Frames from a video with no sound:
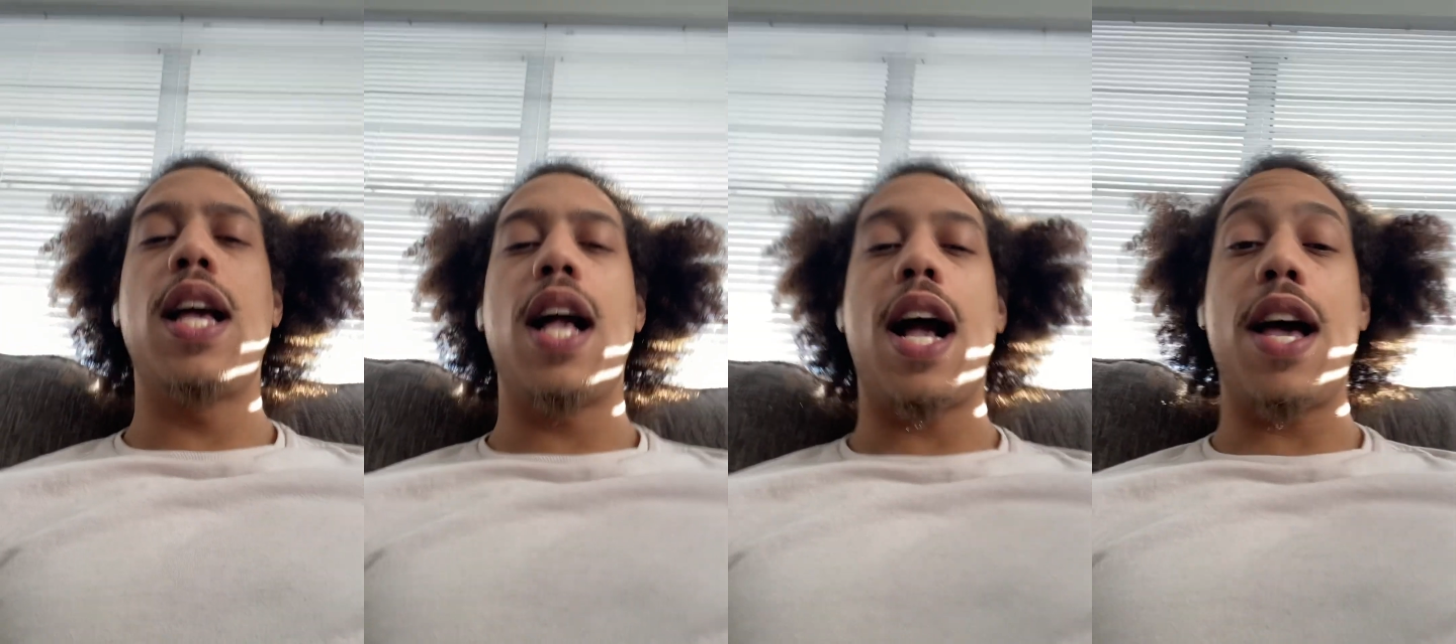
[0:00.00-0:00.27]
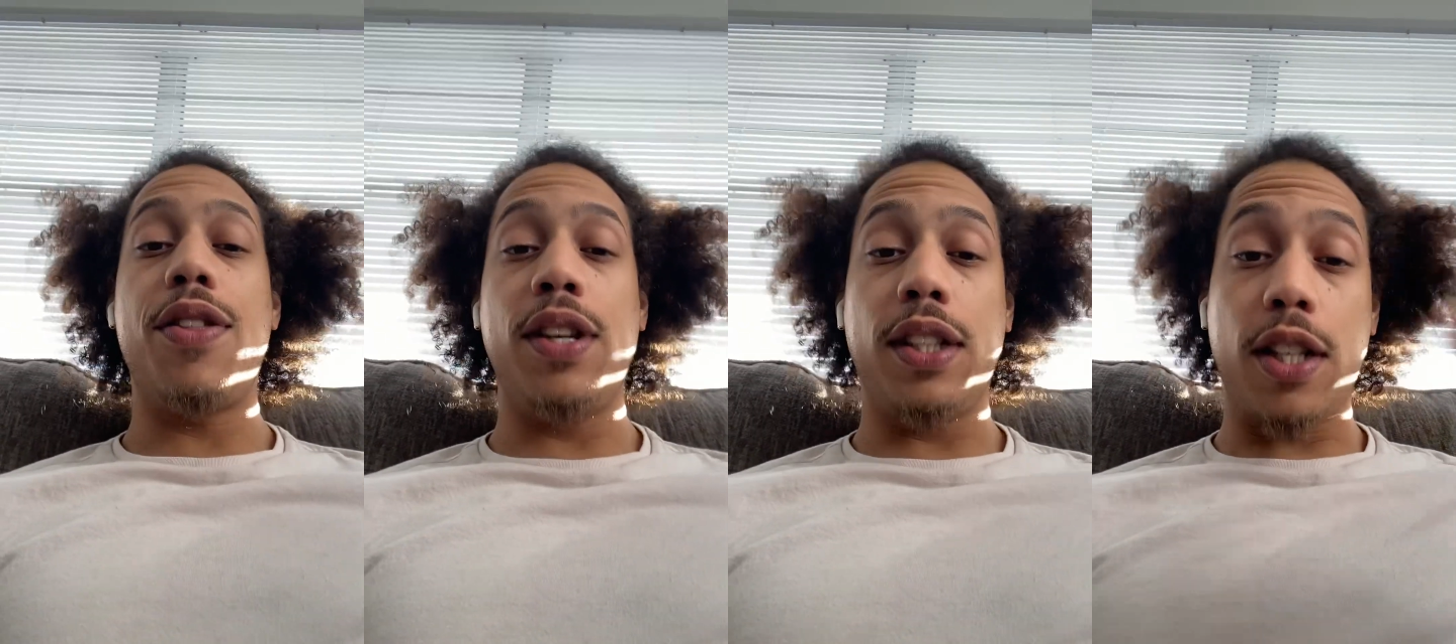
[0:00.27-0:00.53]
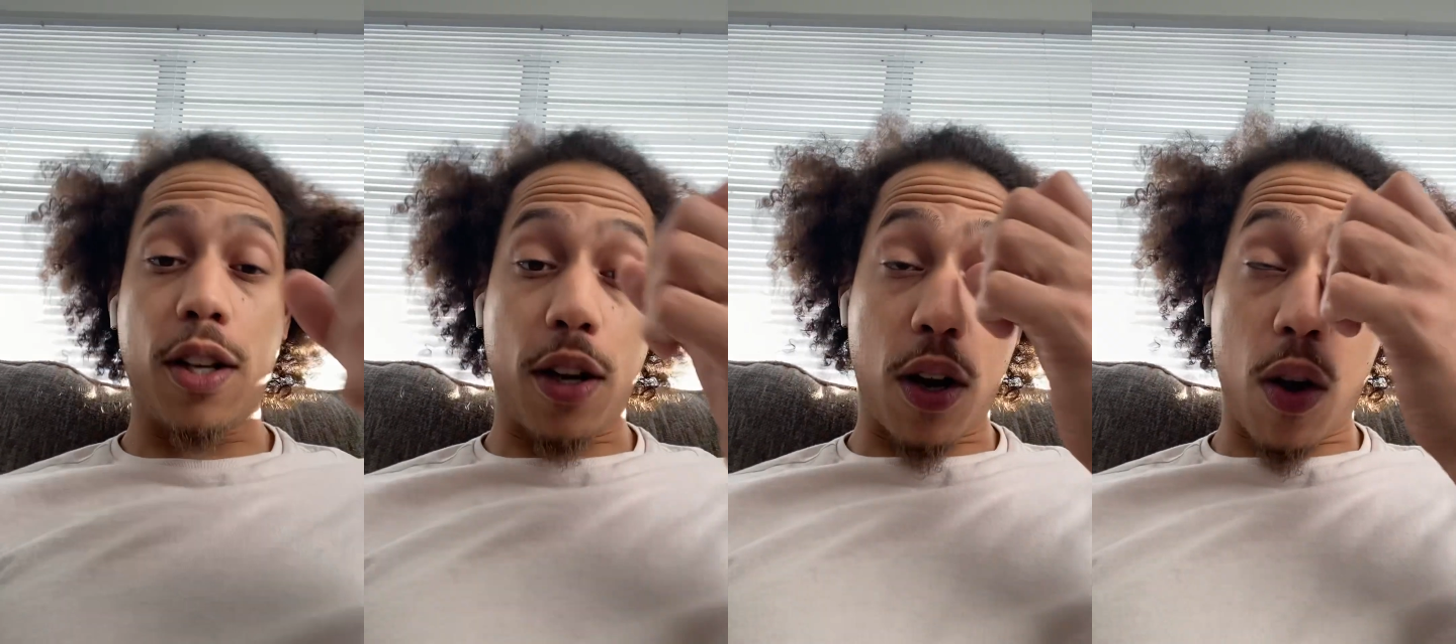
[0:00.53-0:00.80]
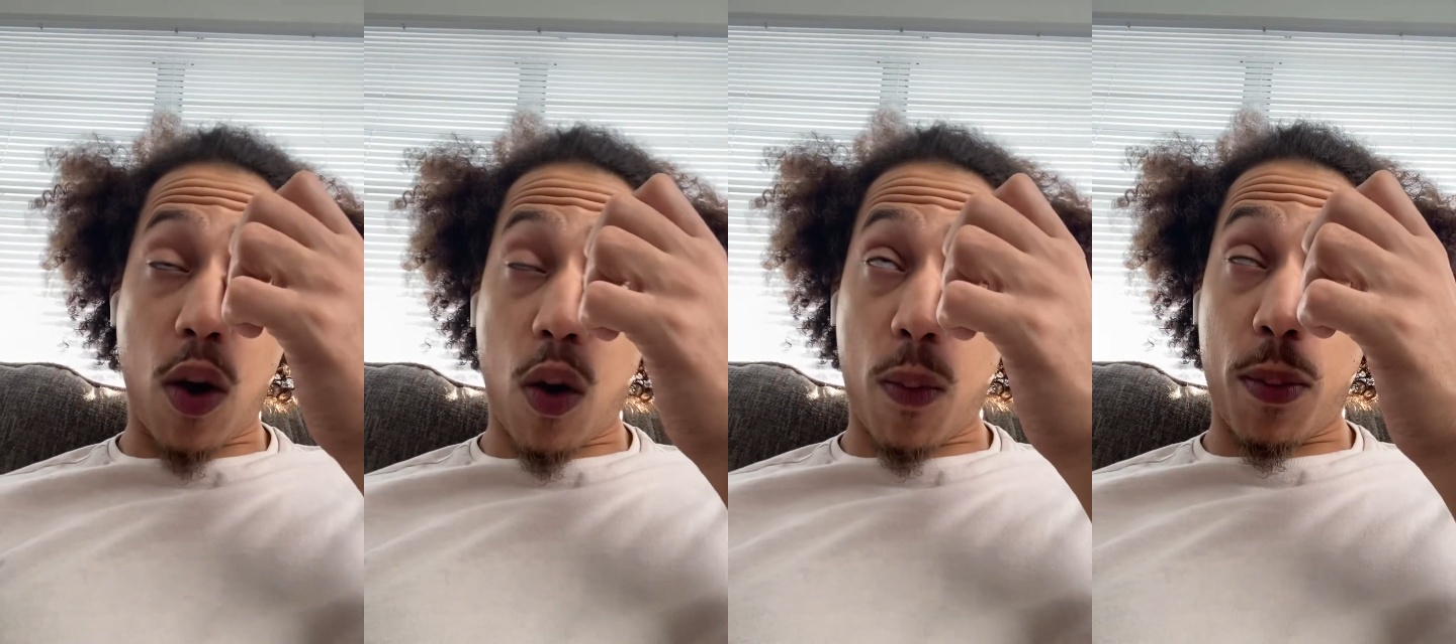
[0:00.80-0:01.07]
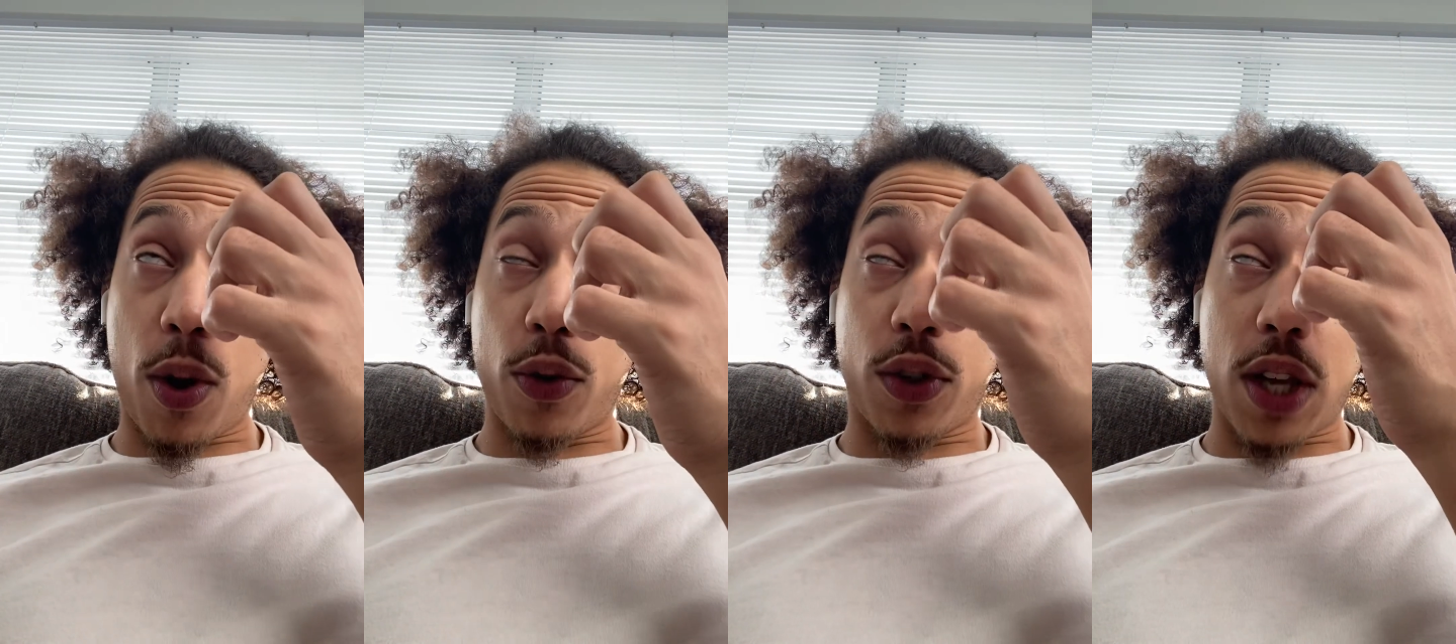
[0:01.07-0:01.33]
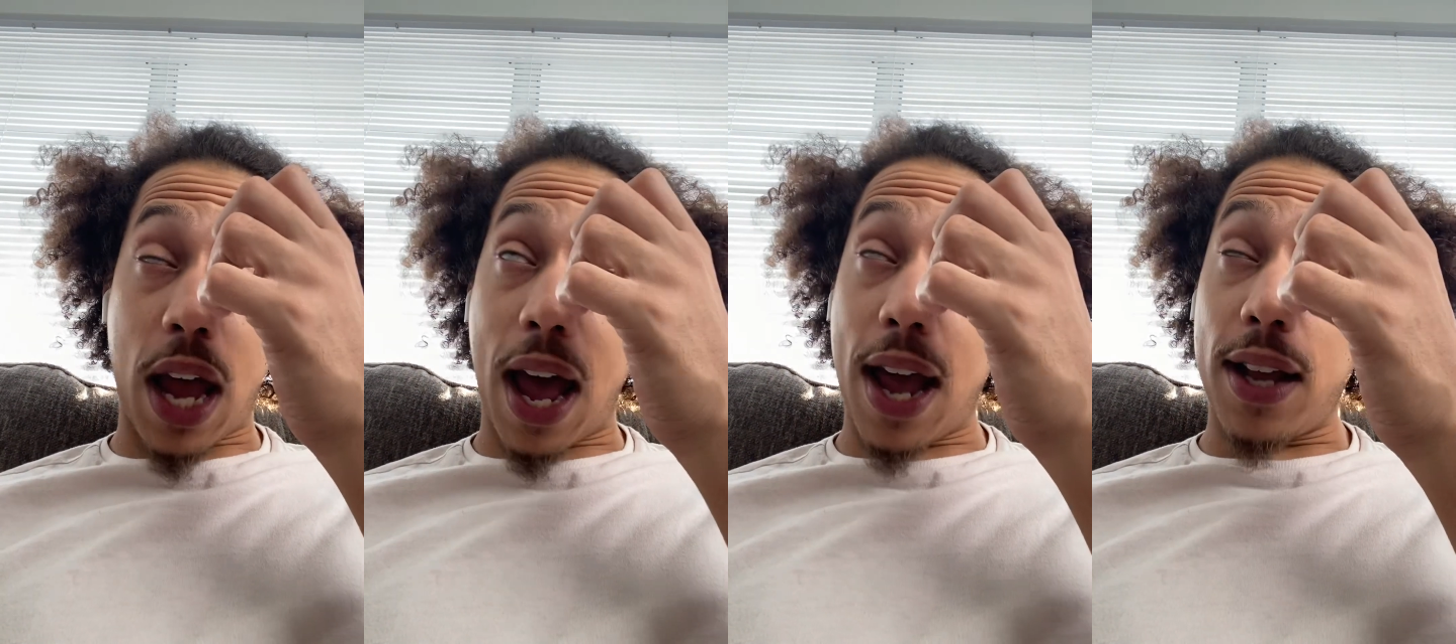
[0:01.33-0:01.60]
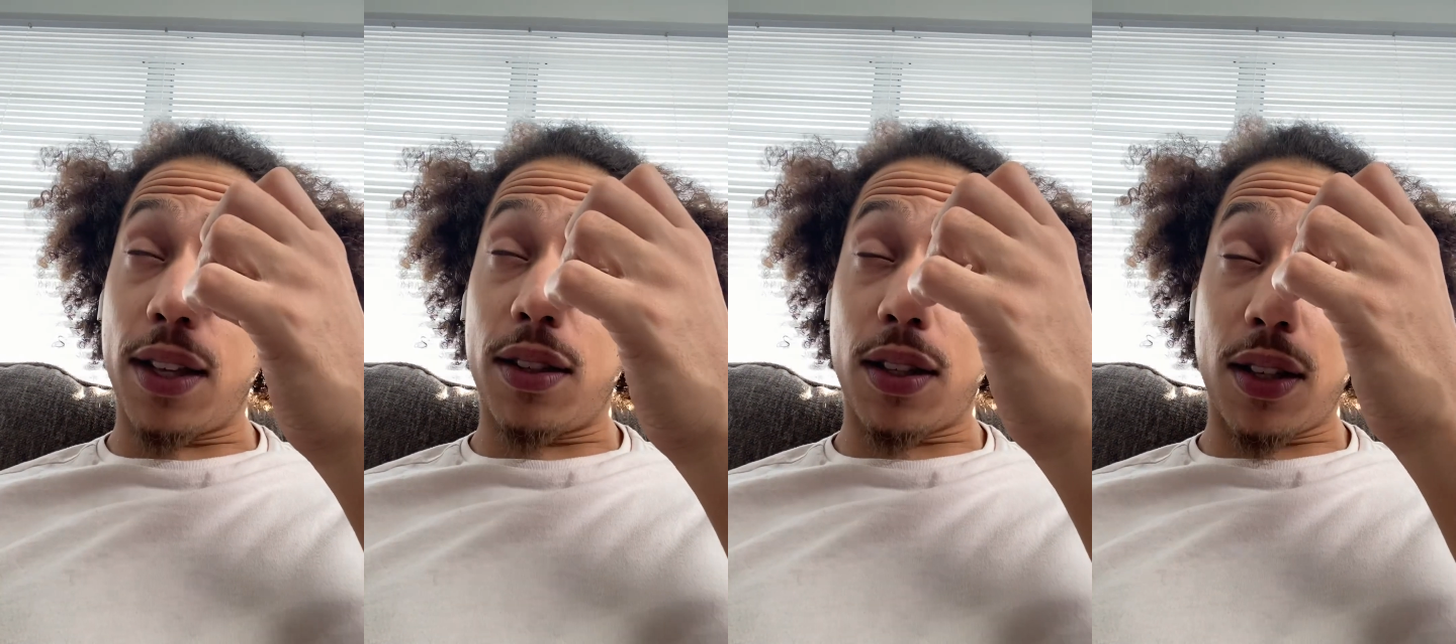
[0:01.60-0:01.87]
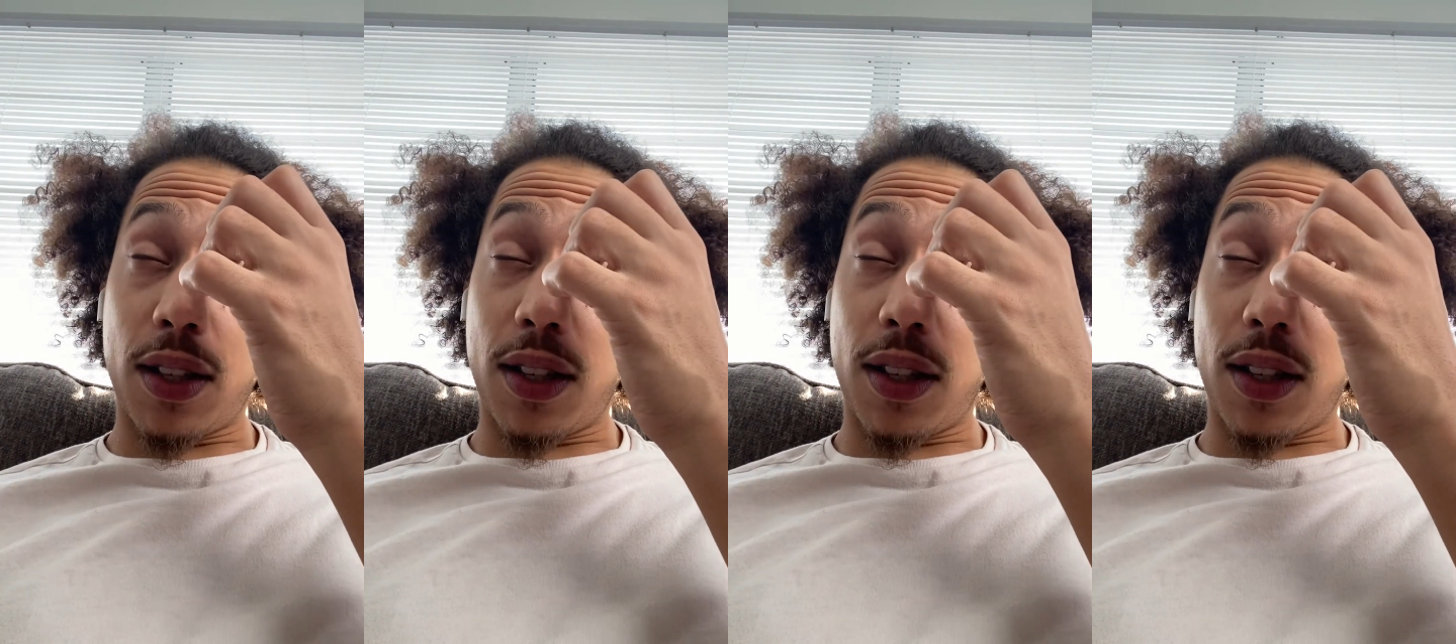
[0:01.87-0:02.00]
I think on both sides